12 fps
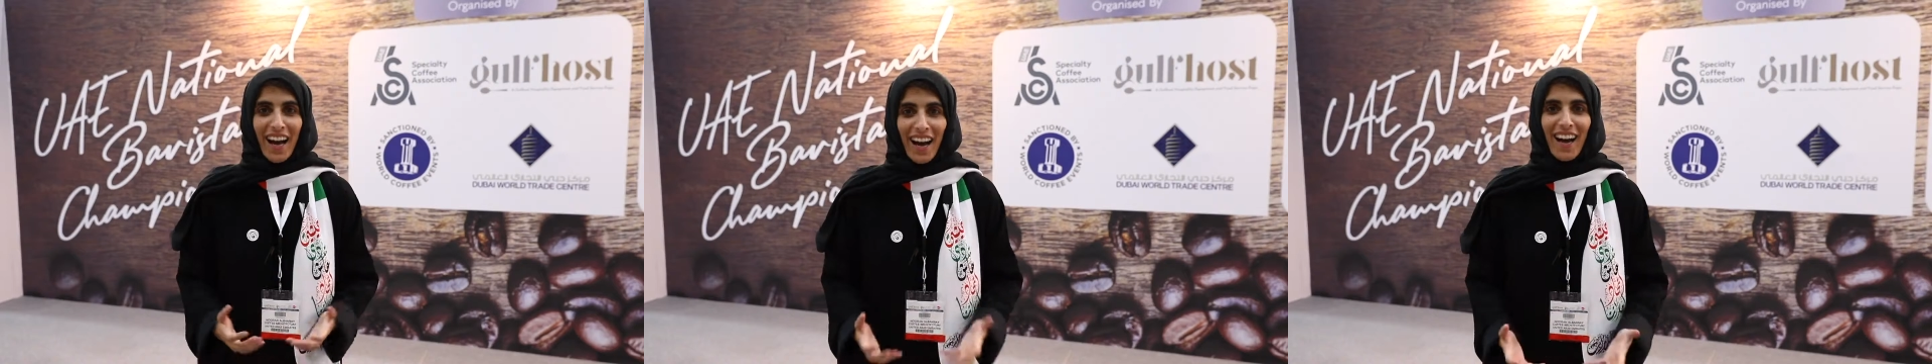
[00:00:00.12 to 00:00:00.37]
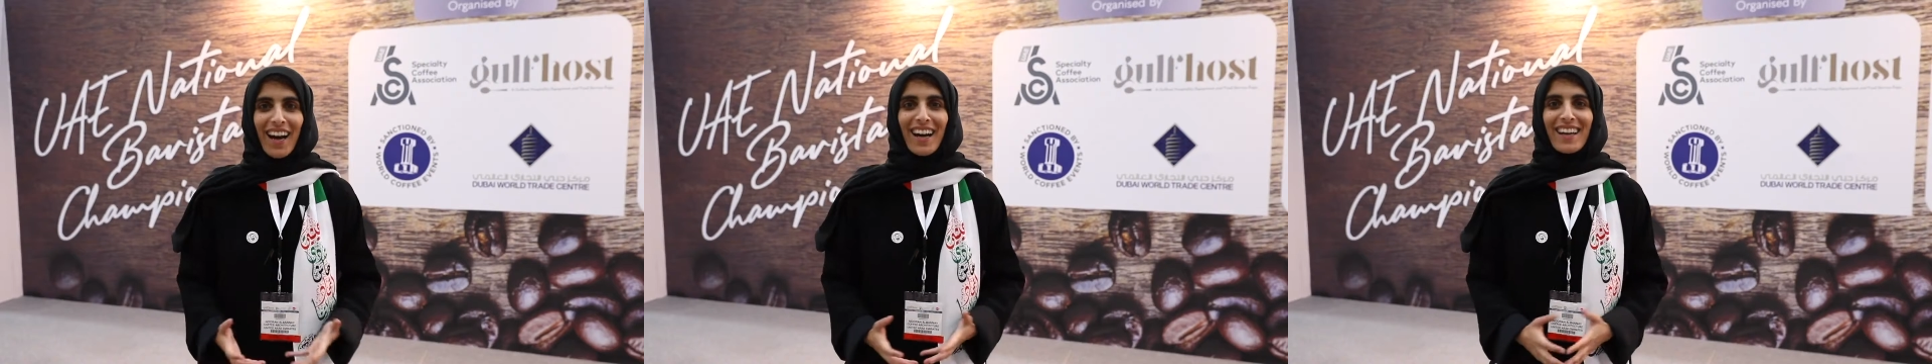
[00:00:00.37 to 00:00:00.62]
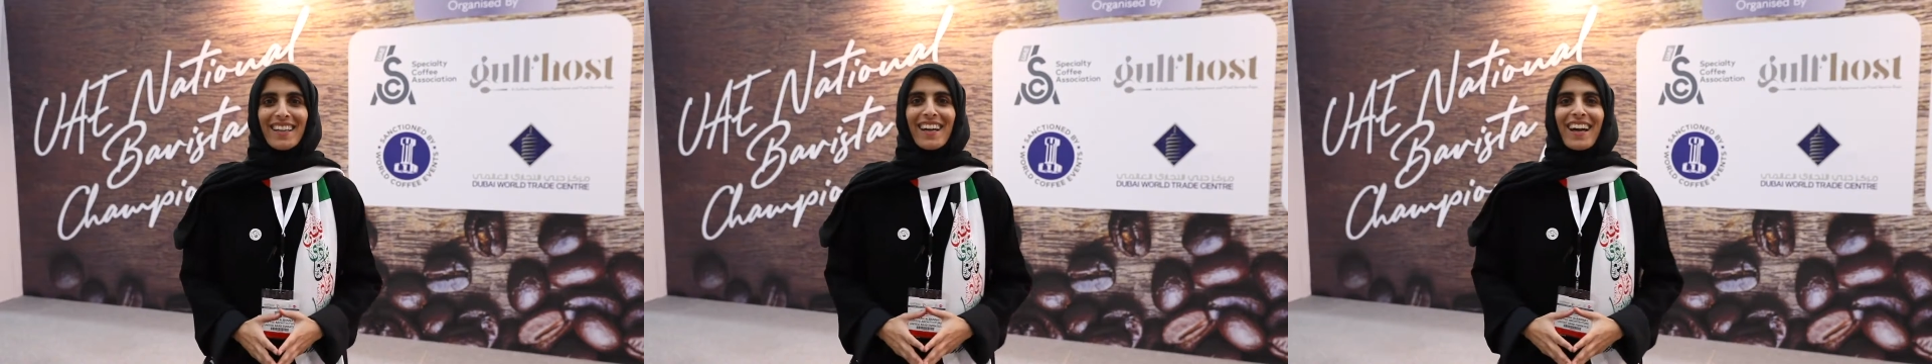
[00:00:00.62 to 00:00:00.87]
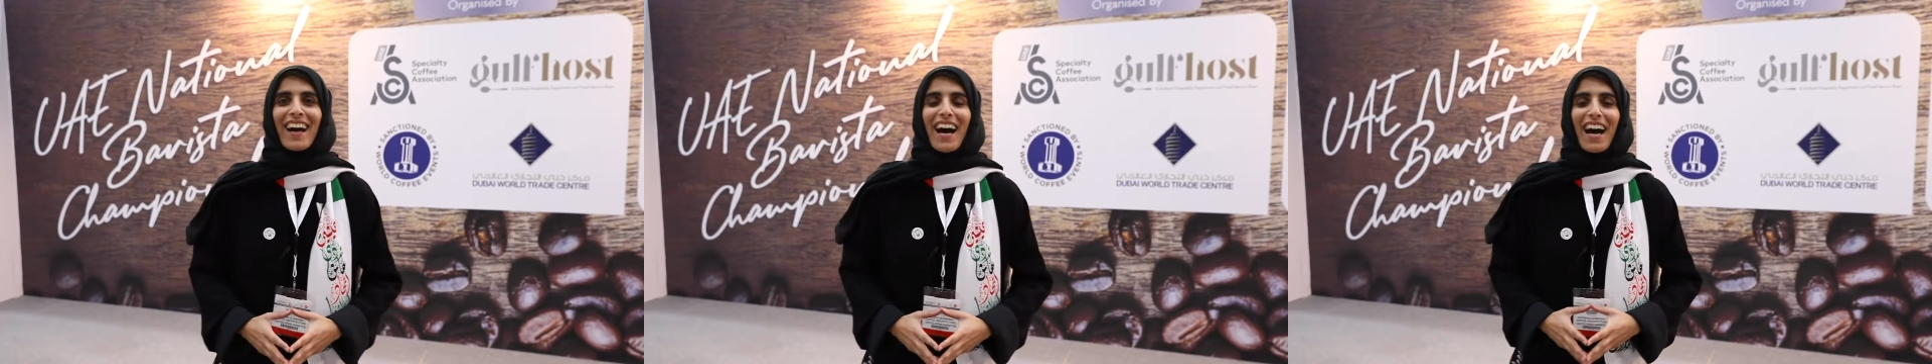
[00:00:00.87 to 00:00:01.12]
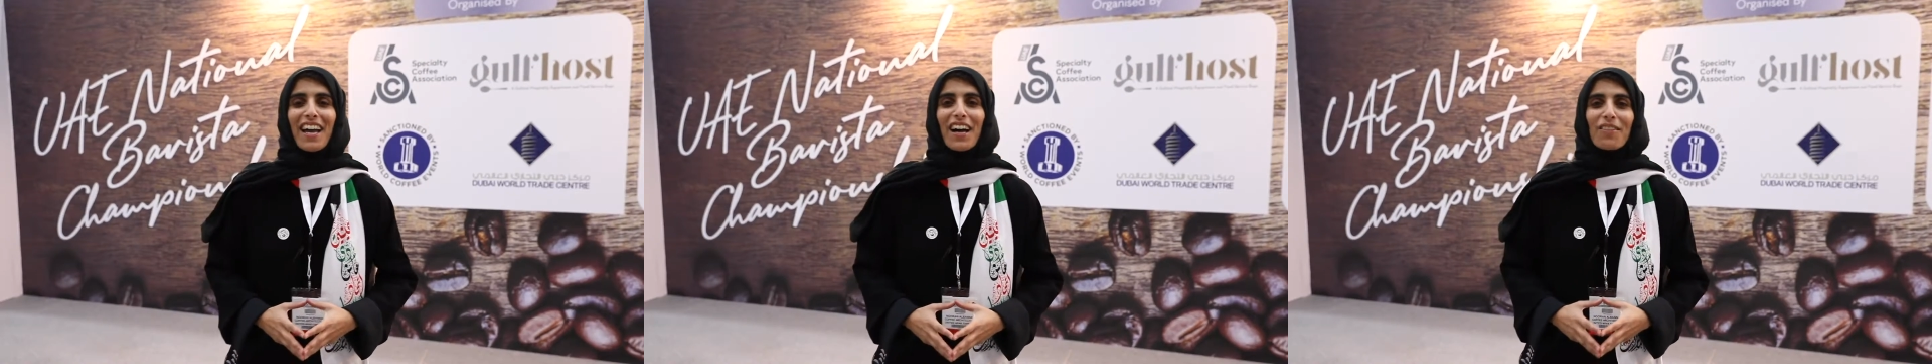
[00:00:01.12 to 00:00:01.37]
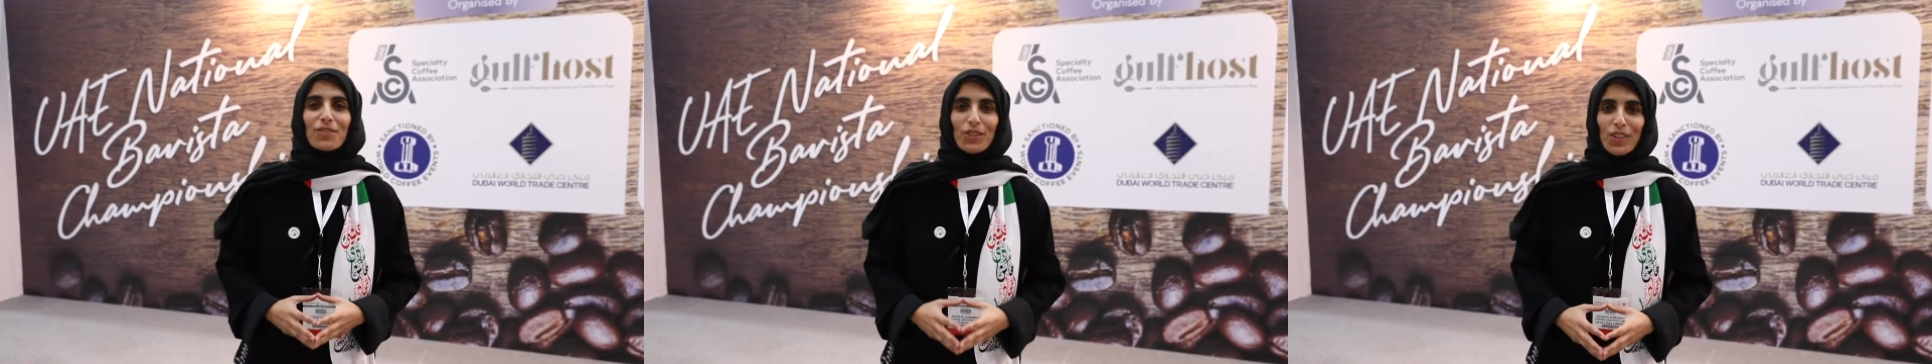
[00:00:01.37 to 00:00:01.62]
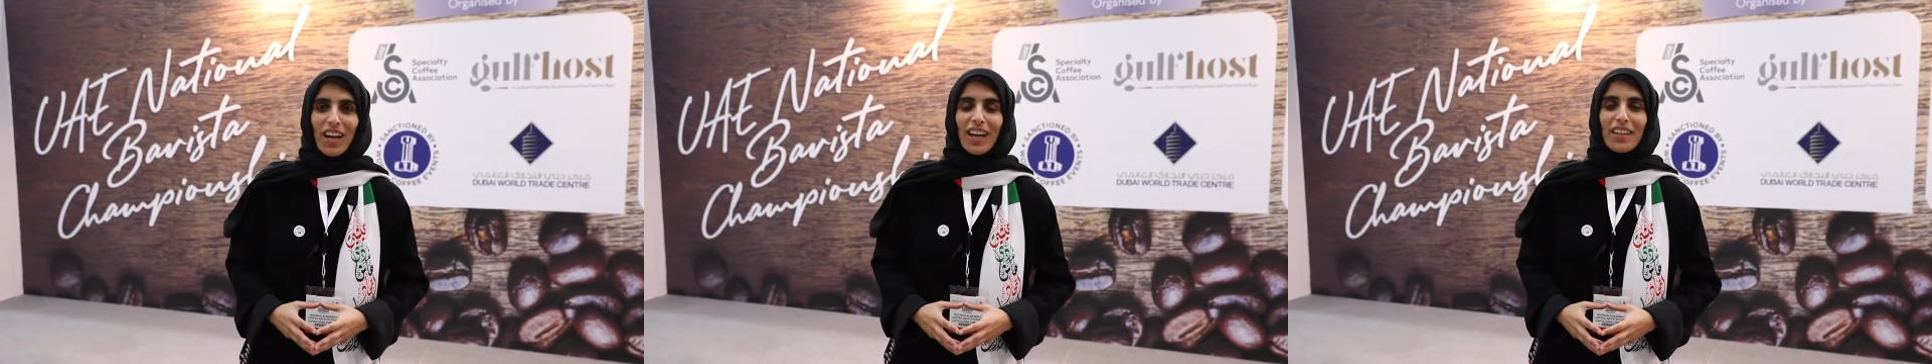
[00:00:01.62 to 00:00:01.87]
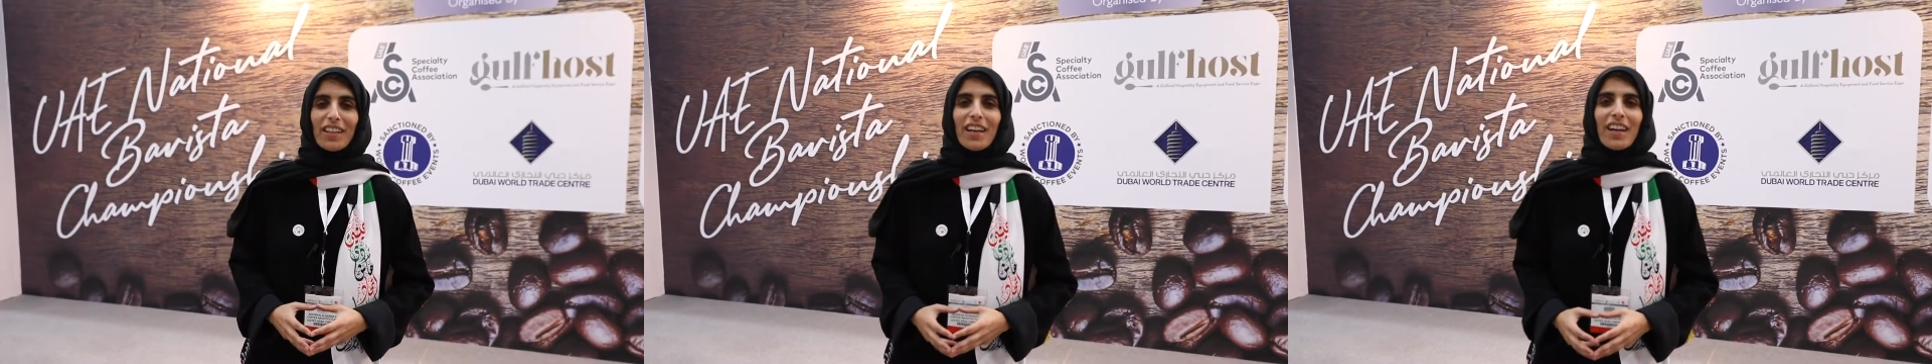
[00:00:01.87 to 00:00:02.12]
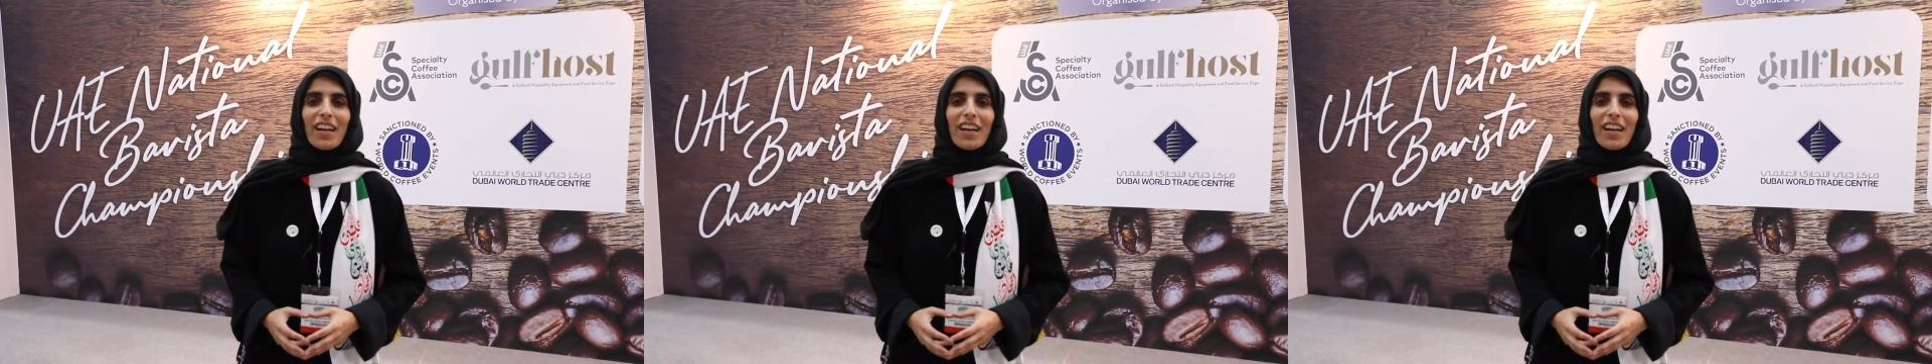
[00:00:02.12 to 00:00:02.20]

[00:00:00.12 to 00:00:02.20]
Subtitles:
Hi, I am Nooran,